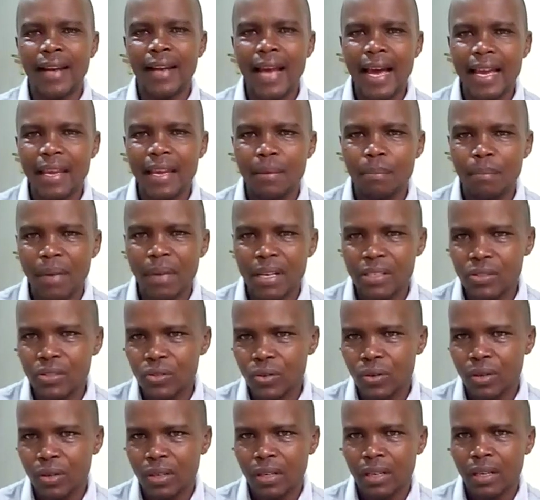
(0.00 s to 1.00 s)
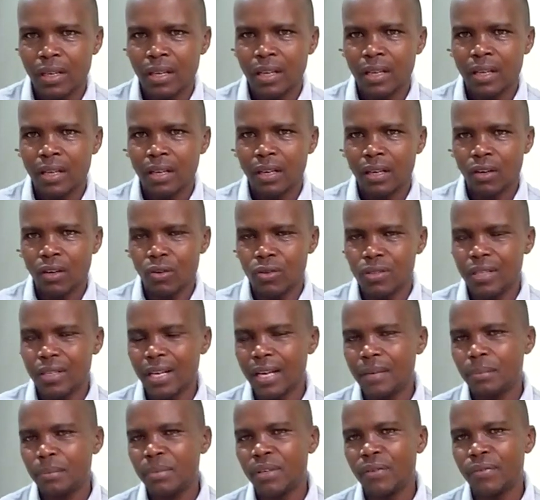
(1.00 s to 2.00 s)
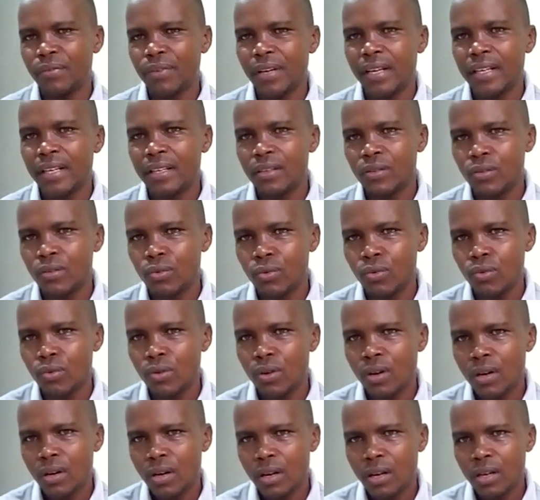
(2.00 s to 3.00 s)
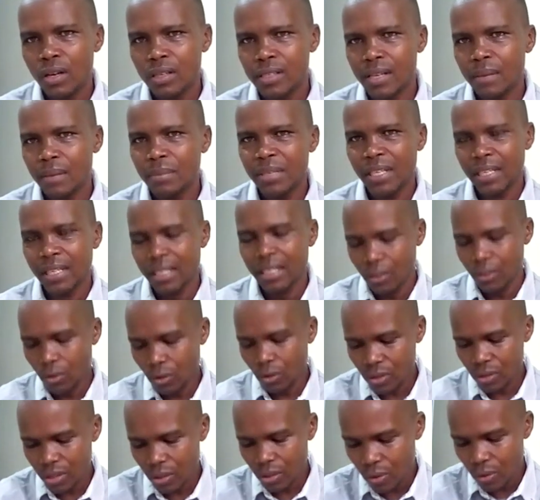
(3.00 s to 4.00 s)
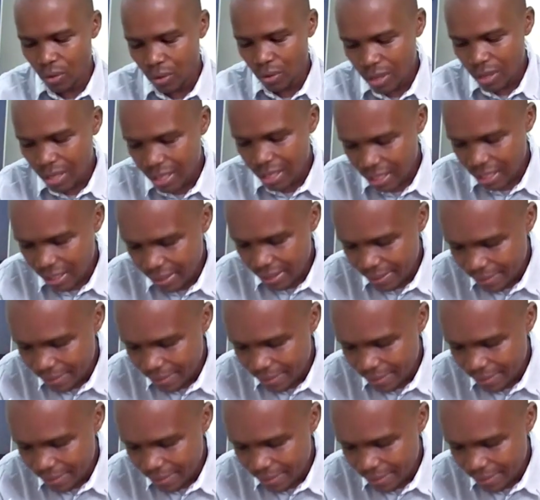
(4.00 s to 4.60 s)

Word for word: some devices. And this is technology we are appreciating that can save a